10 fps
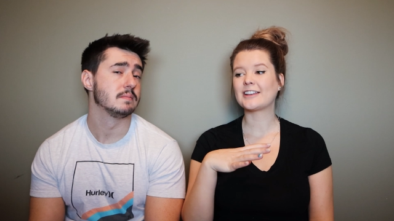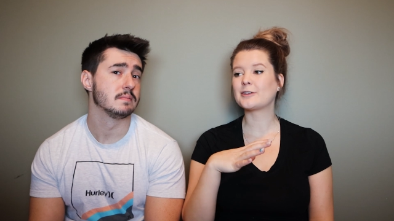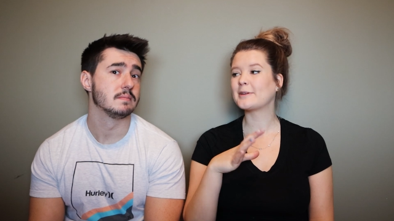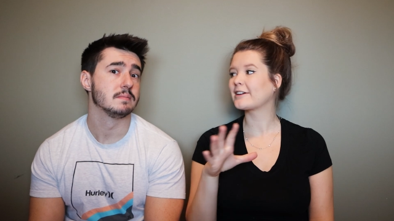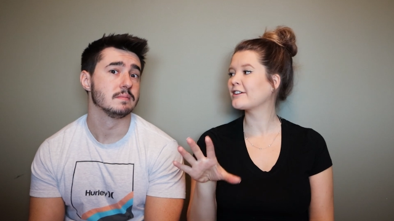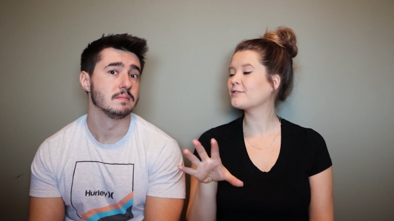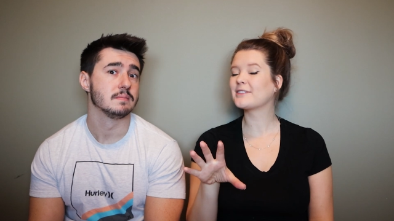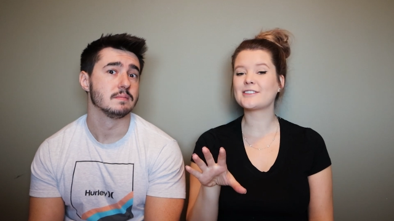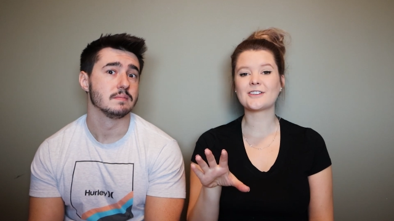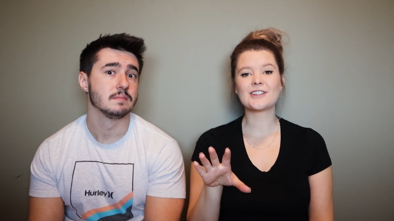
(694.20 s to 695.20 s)
Speaker 1: It'll be a good
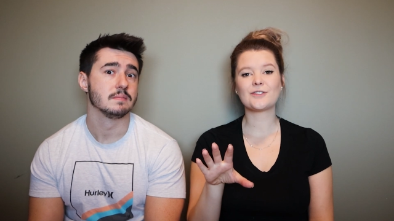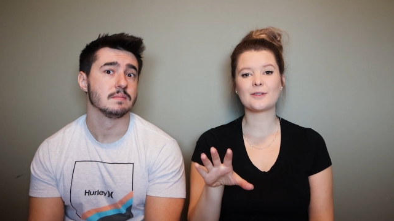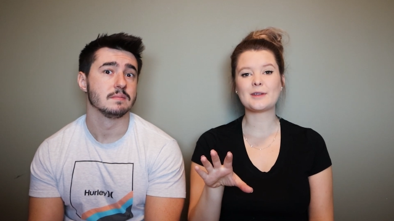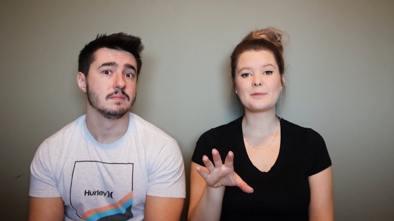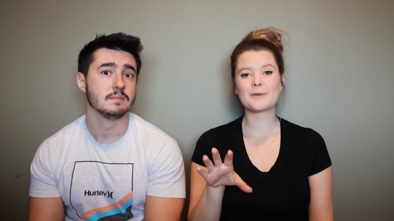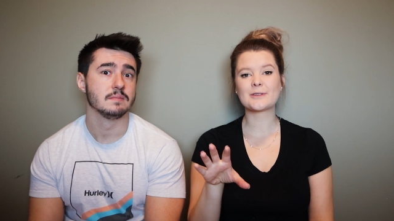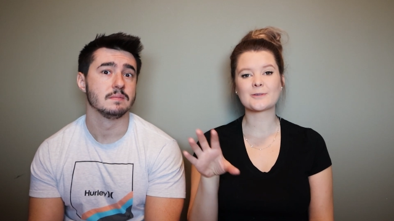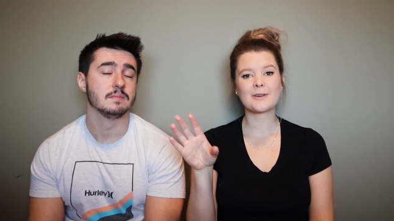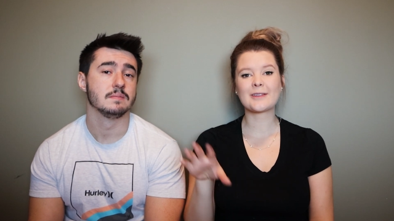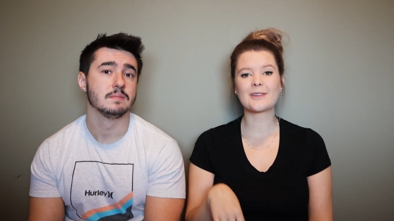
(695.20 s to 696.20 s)
resource for people
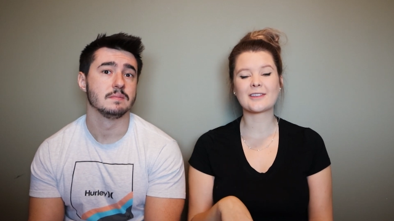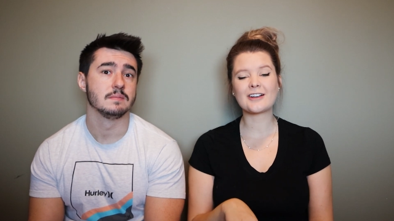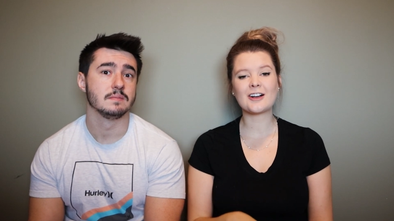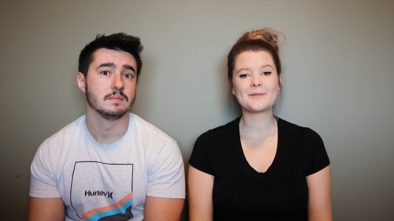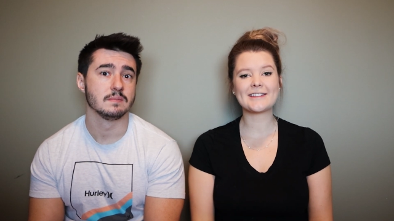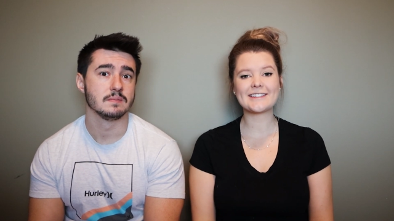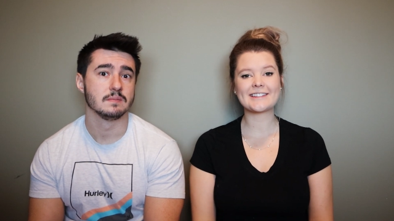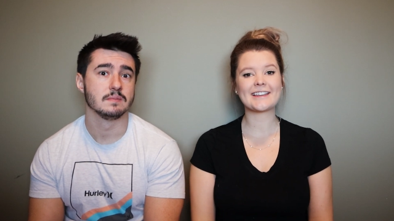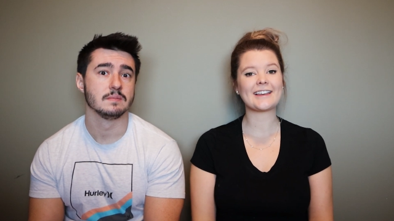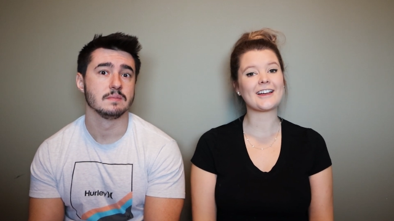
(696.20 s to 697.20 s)
scrolling through the comments
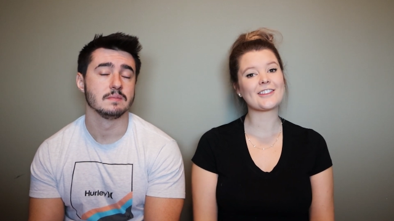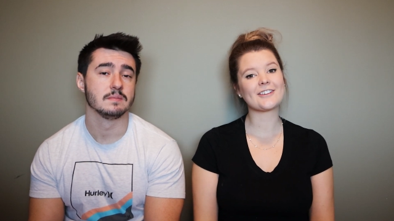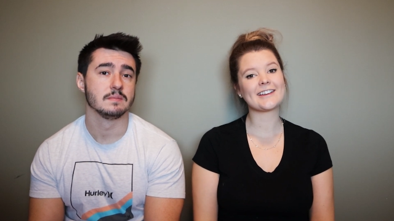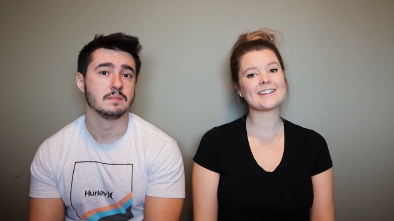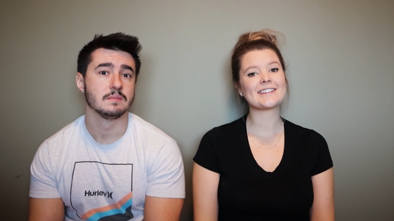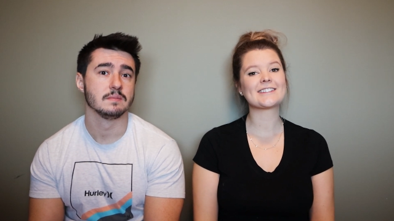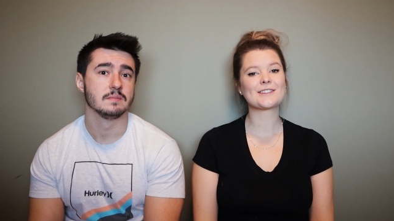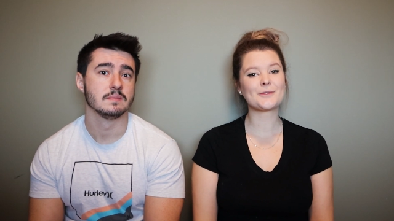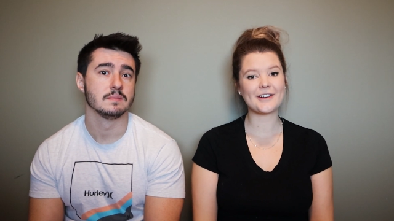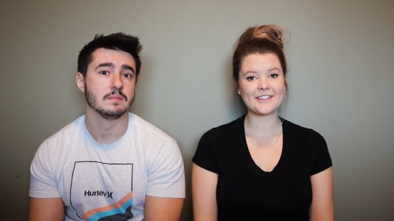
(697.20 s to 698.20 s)
to get other ideas
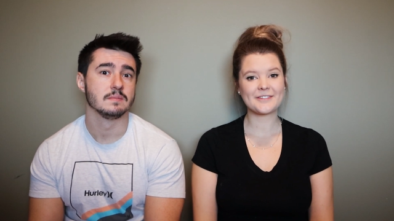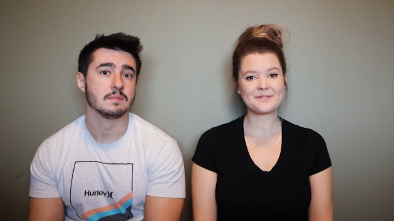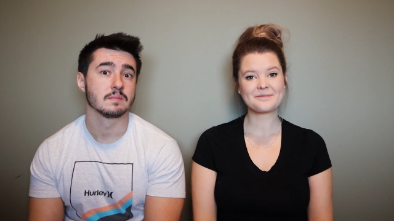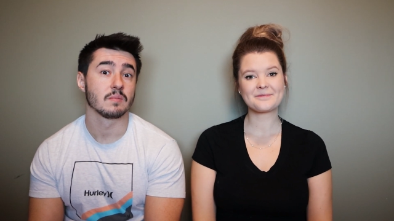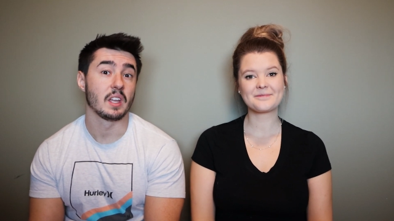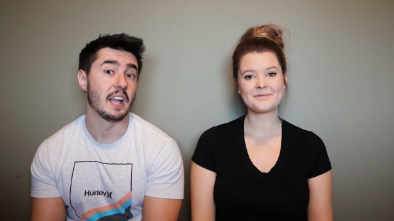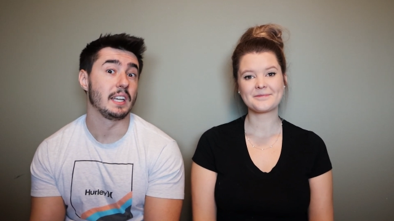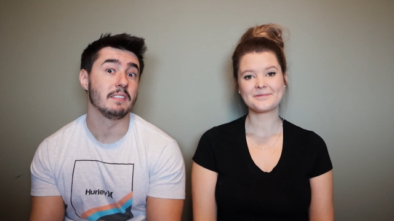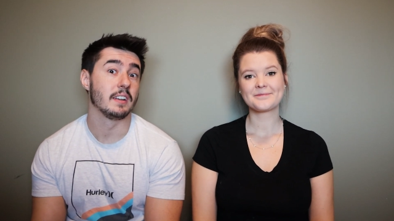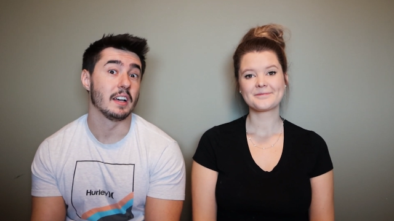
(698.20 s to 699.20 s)
as well.
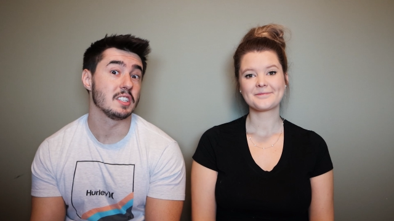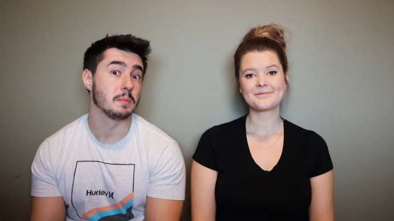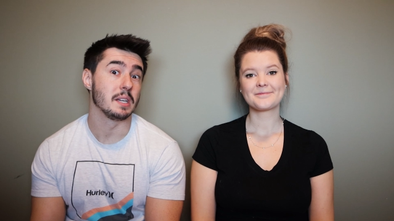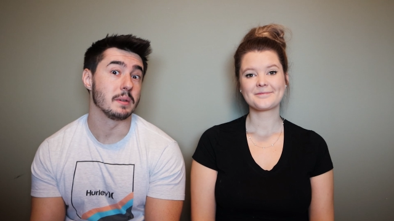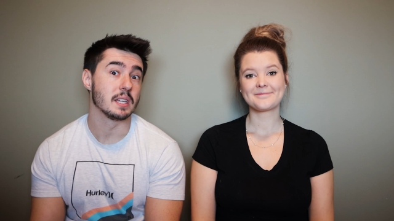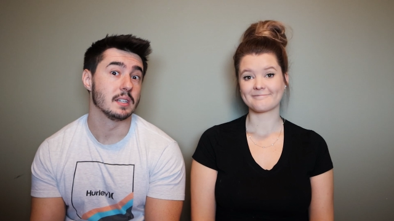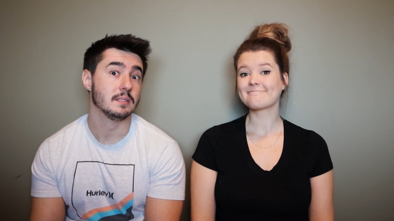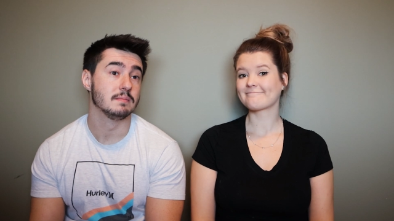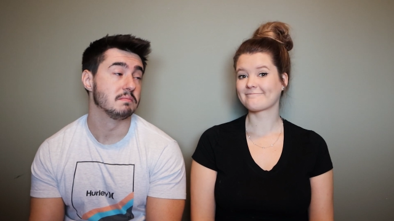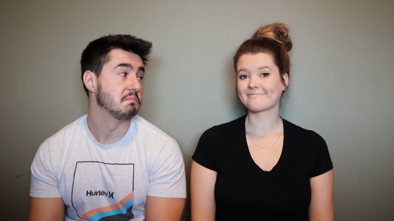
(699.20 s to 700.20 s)
Speaker 2: And even us, maybe.
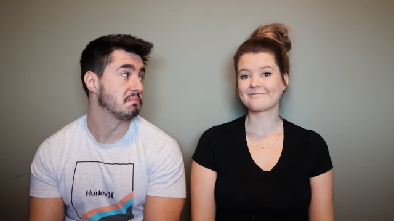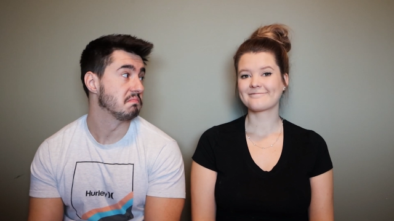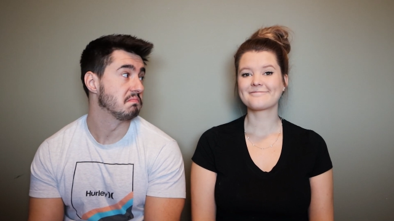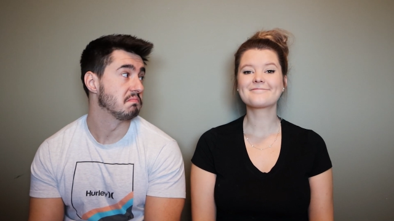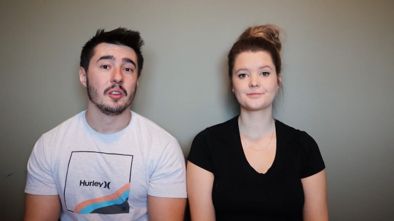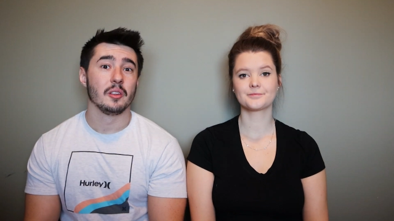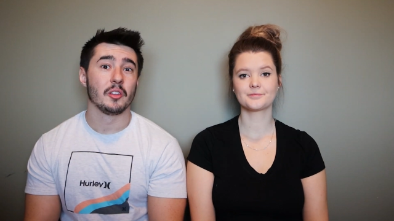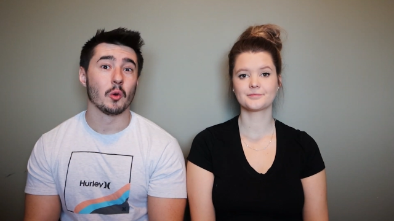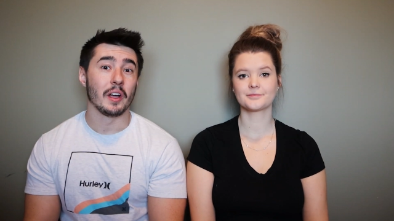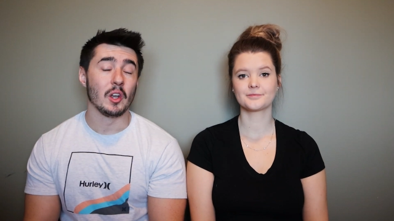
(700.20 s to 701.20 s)
Mm -hmm.
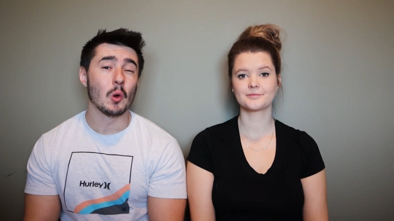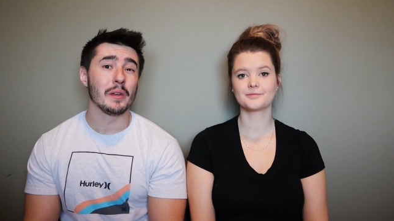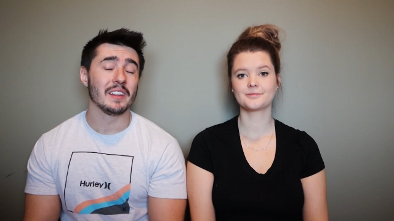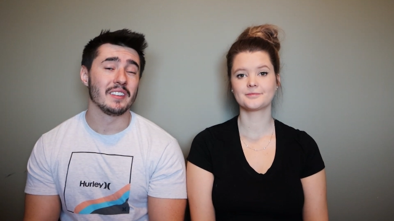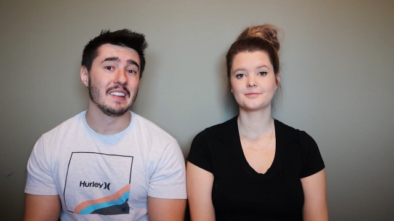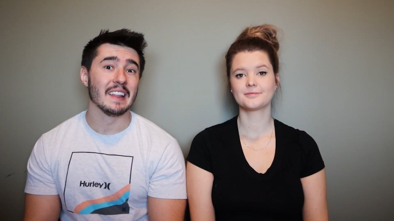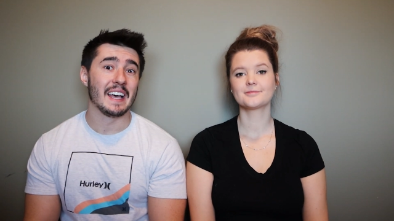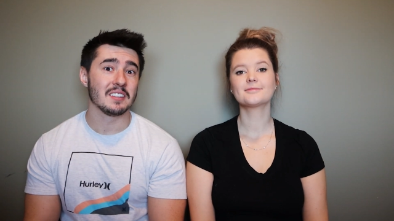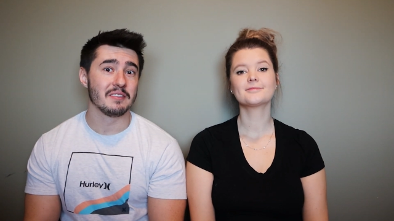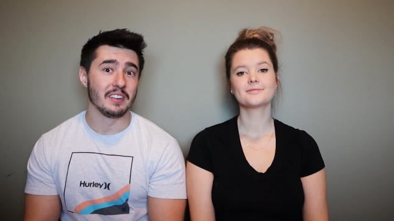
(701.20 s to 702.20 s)
So I know we had said
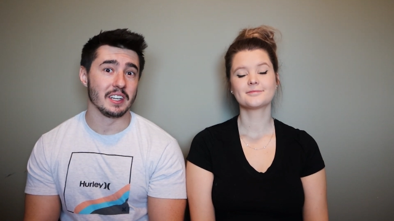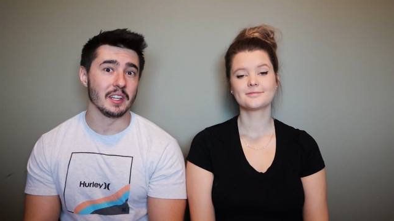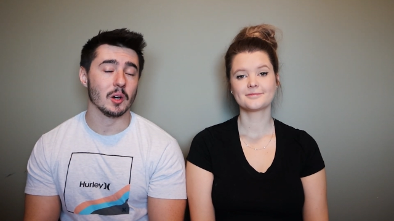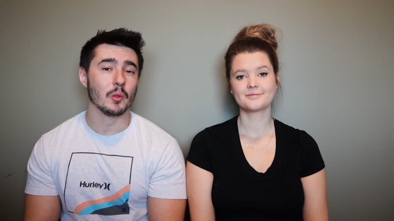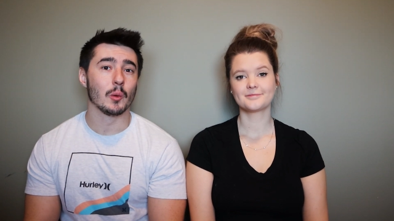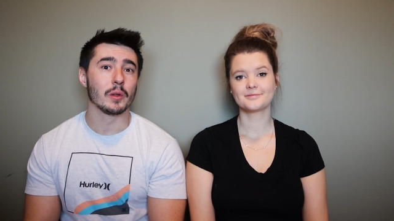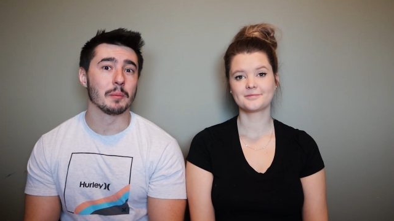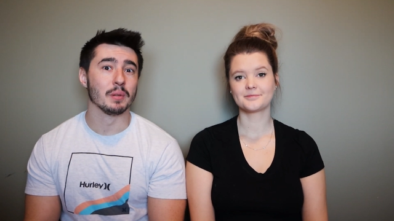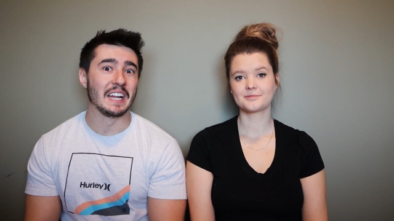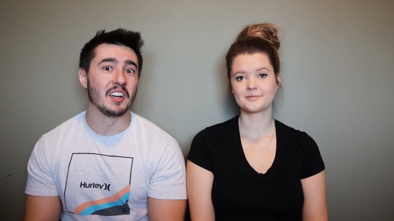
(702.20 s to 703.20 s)
last video that we
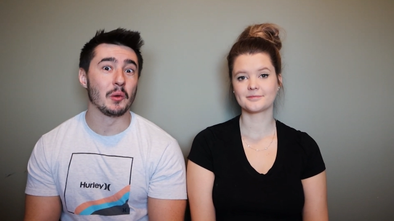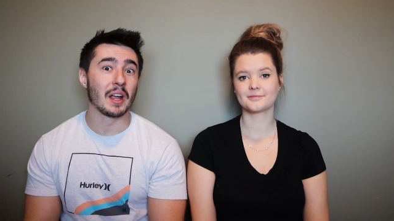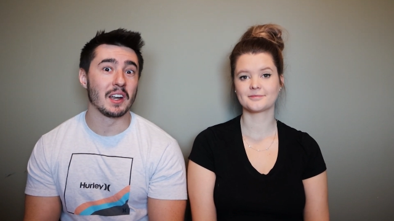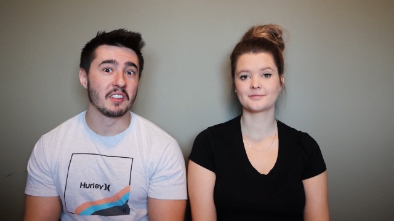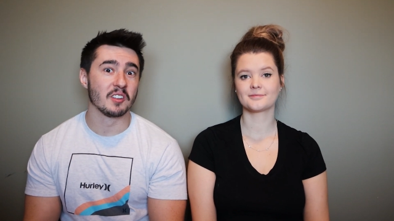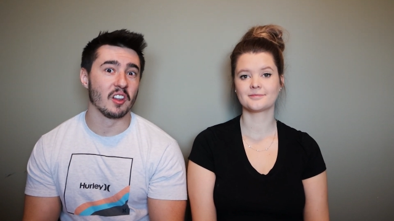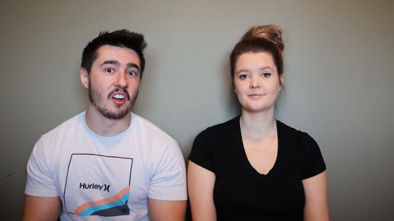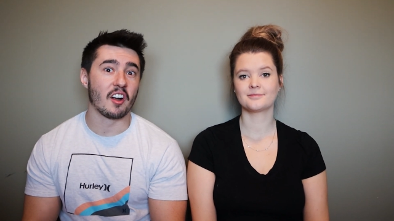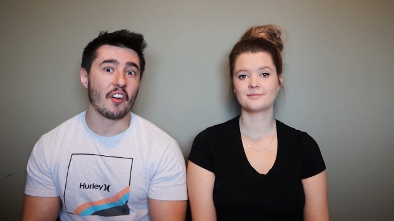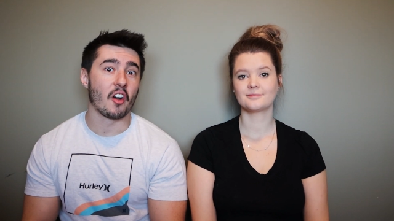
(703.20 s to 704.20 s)
had planned on doing another little
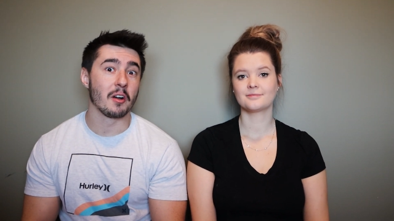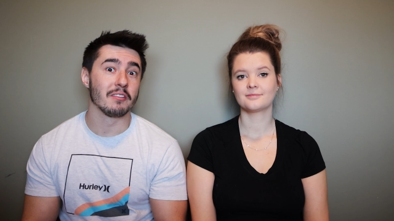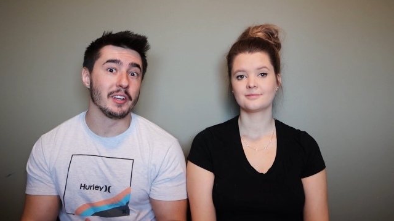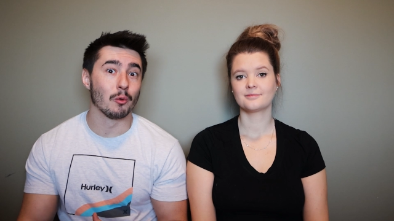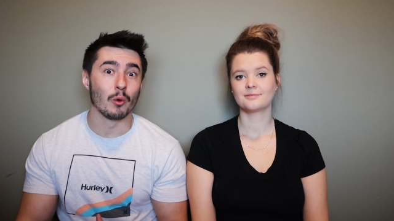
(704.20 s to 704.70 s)
RV